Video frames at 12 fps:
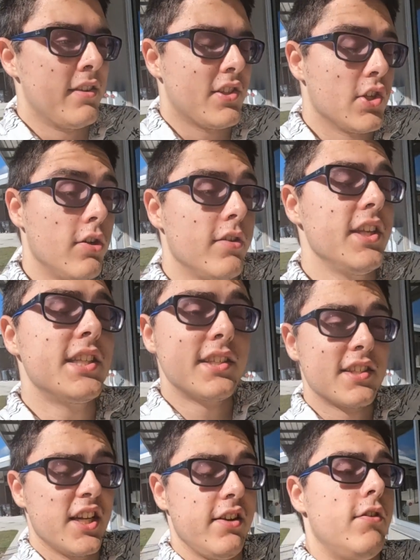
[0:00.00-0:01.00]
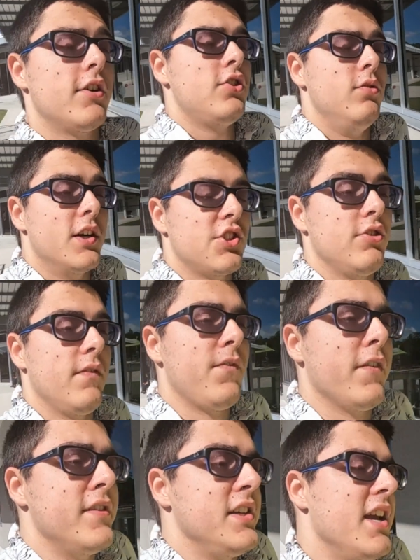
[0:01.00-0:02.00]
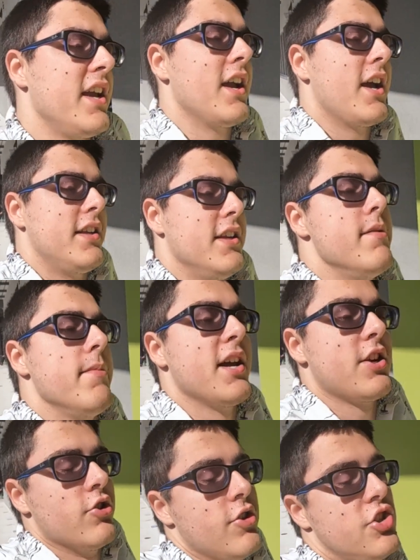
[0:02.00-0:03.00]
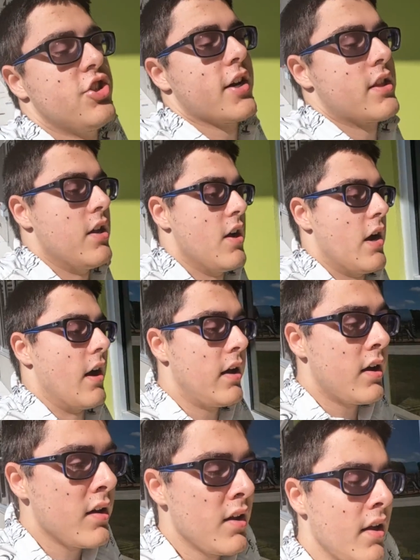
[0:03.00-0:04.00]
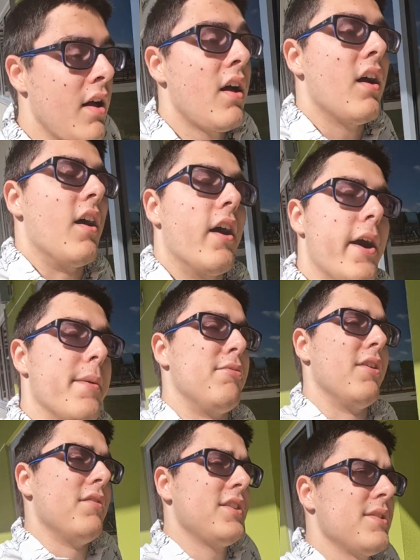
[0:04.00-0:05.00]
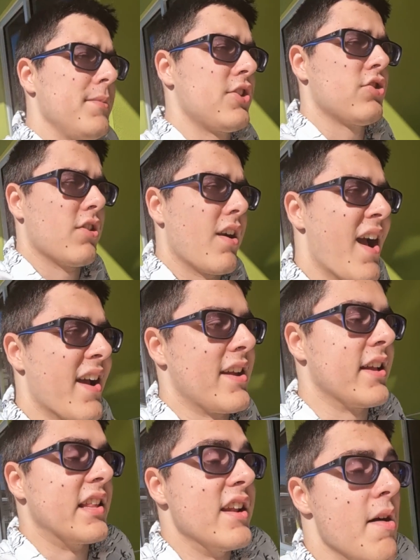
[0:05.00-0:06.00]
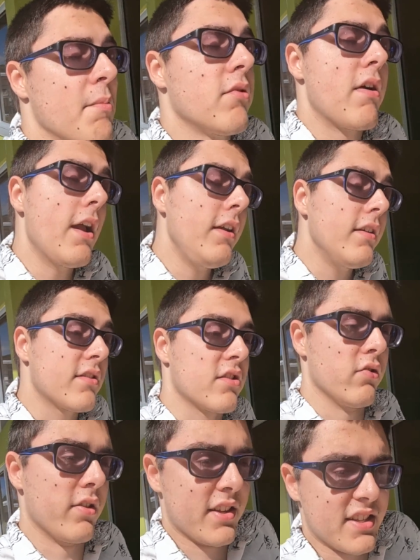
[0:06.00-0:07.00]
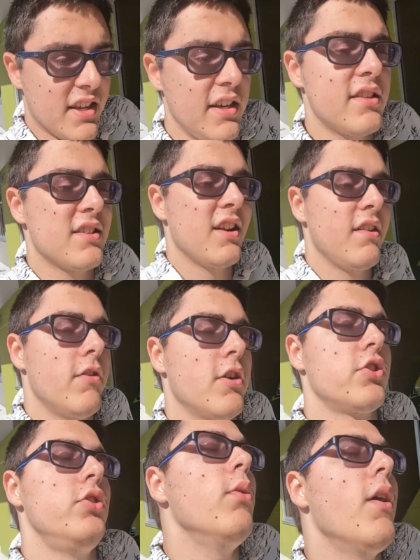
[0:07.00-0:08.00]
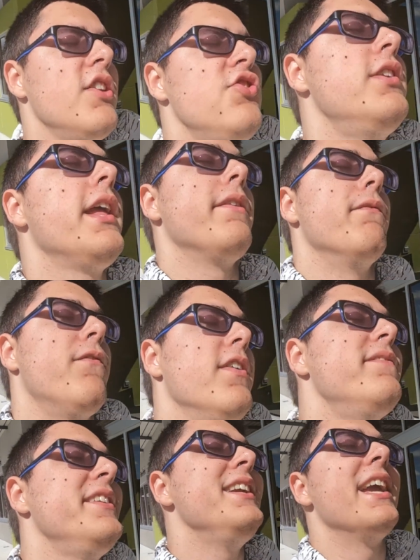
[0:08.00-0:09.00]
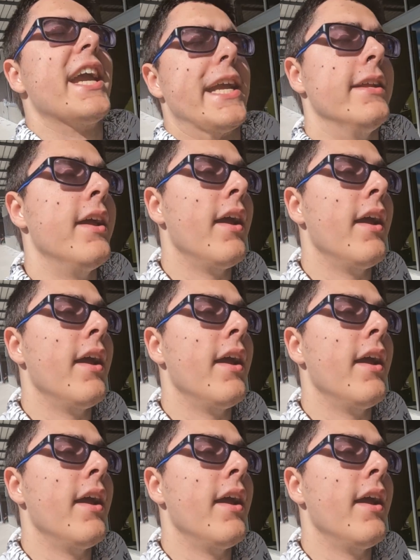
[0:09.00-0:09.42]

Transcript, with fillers: So this is Sunday Vlog 258, I did make sure to check the uh, playlist to make sure I get the number right. So this is Sunday Vlog 258.